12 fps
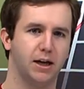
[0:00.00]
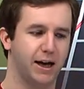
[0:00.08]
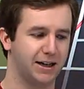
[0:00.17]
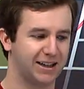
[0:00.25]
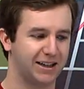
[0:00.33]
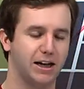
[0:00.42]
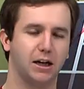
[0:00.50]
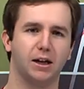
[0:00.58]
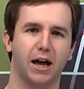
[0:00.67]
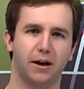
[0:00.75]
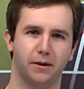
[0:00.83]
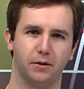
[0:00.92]
and can get a
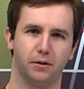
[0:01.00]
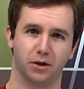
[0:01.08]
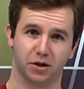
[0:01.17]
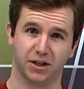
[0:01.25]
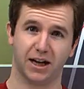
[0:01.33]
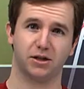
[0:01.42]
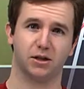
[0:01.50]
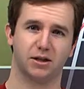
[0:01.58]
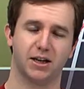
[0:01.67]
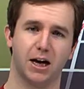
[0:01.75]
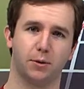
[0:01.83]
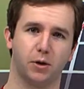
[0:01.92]
lot of the sets to
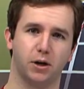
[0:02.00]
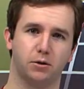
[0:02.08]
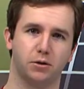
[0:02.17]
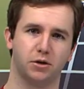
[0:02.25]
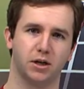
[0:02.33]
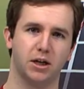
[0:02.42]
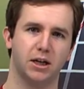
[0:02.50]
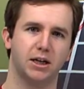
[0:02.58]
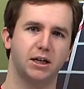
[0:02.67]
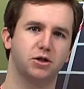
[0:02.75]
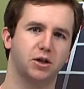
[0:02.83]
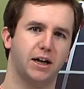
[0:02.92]
tiebreakers,
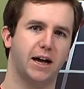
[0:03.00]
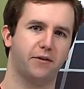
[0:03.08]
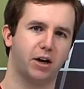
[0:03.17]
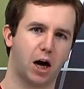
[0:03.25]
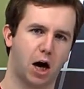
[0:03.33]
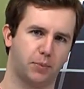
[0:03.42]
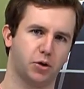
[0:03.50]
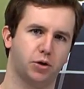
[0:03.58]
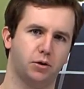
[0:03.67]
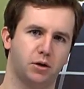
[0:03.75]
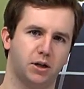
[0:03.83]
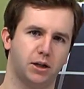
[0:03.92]
he's going to have an
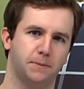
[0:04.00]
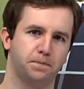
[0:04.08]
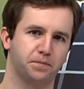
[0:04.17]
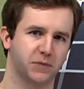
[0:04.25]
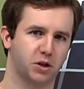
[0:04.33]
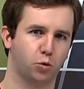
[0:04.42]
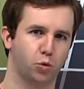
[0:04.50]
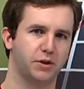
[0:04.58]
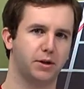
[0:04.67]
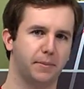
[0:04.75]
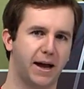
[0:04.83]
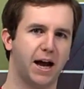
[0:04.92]
opportunity to
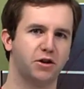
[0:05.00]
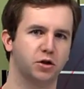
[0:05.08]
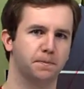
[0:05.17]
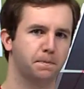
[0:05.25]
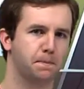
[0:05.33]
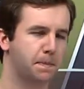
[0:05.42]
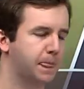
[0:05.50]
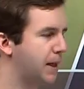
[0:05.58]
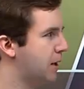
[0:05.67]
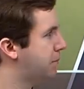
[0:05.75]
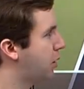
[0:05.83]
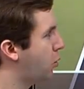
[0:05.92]
win the match.
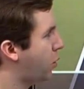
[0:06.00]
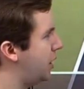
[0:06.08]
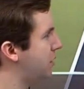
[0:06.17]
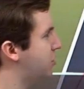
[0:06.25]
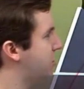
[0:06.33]
But what